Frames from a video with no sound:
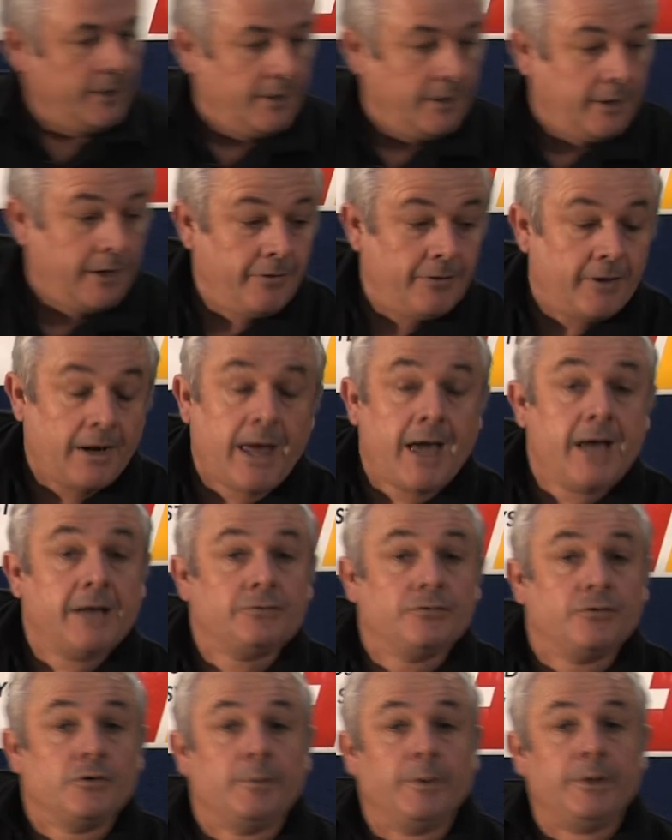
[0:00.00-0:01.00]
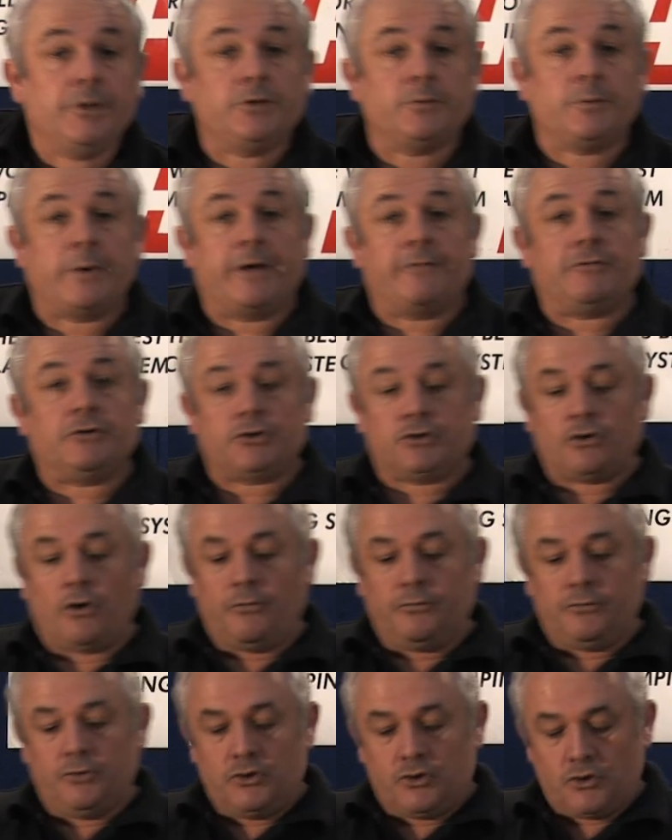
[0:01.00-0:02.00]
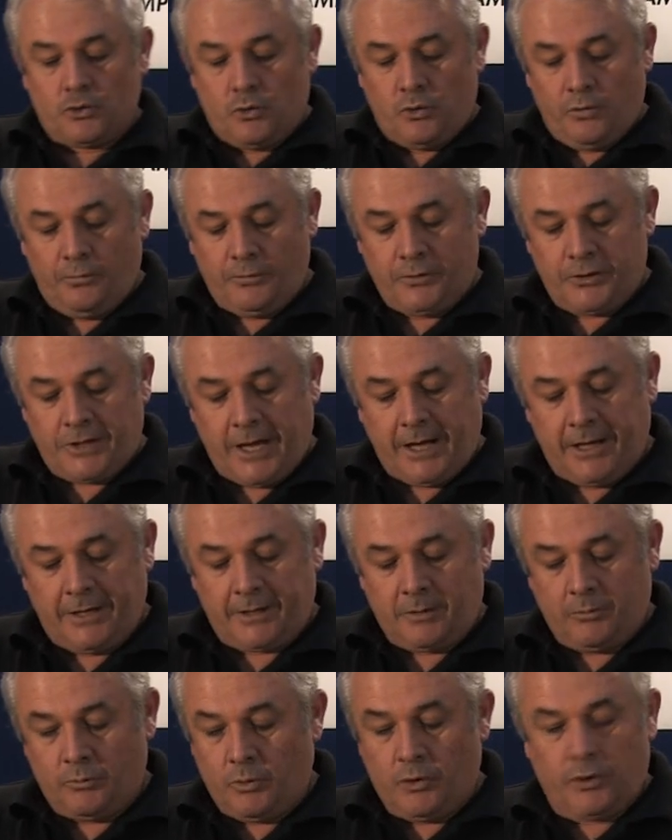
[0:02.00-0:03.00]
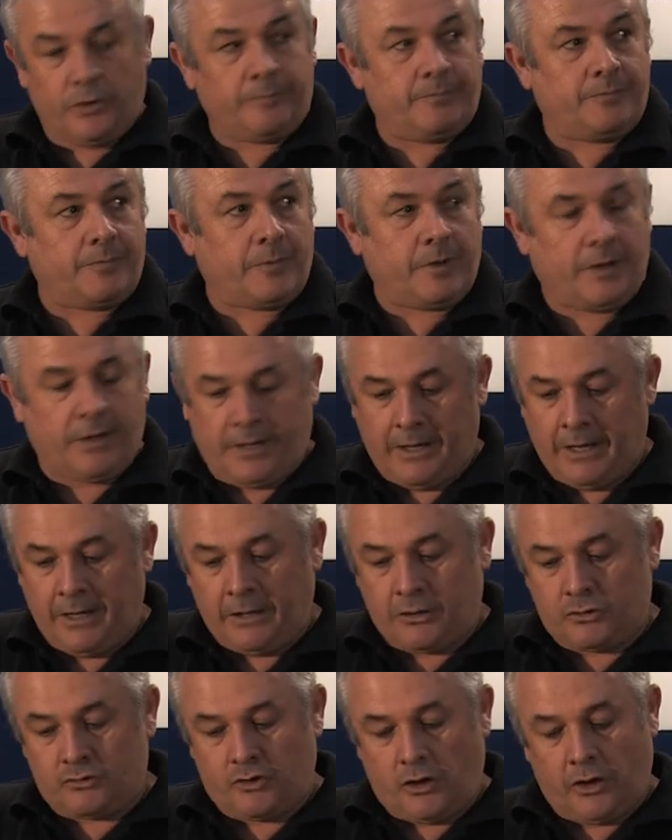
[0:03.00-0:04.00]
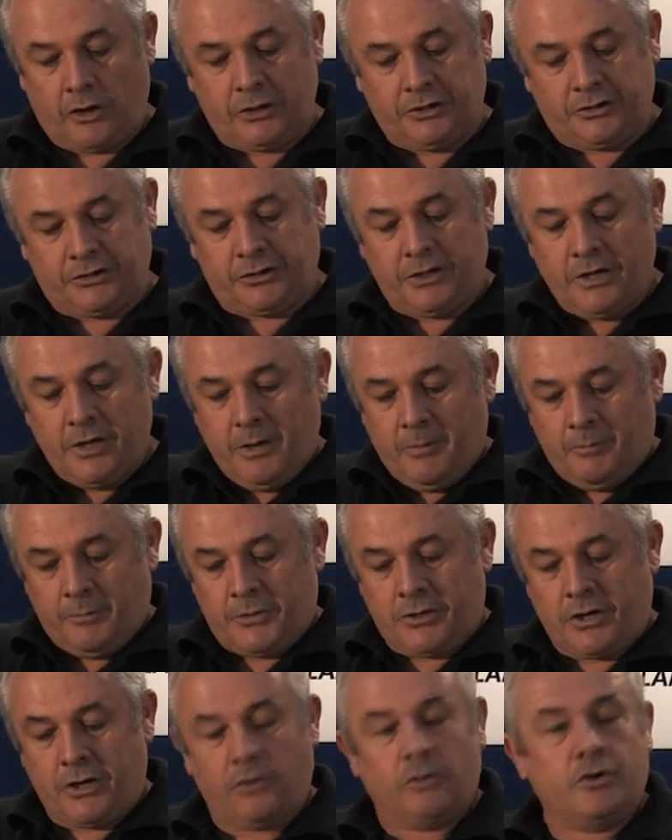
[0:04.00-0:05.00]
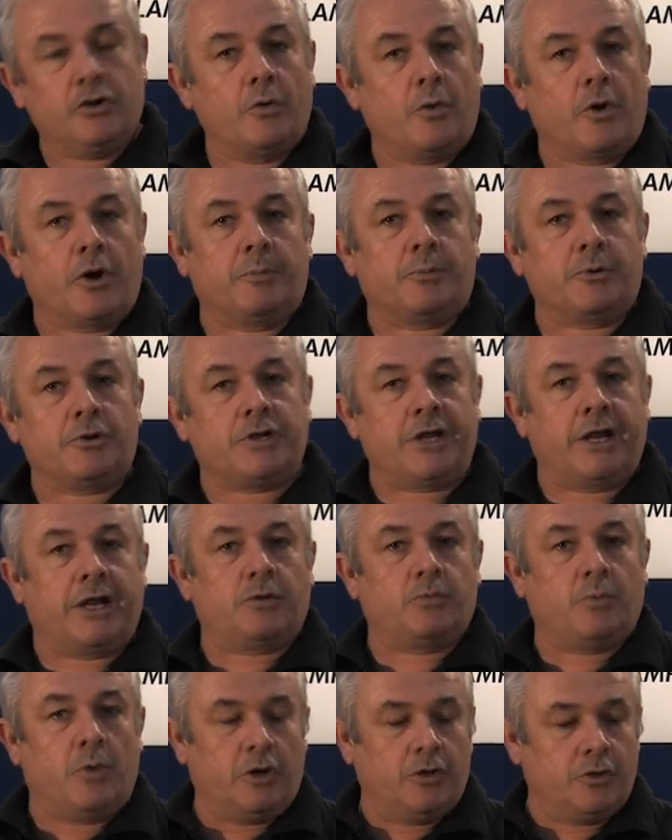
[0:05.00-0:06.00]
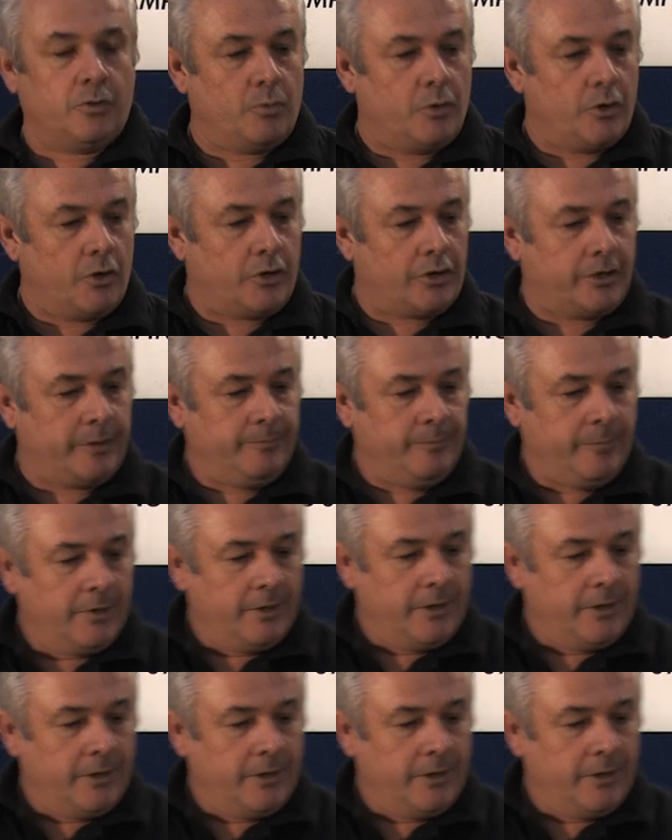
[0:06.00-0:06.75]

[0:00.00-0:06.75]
And the last few bits, we have a softer jaw for delicate work, electronics, material you want to protect while you're working.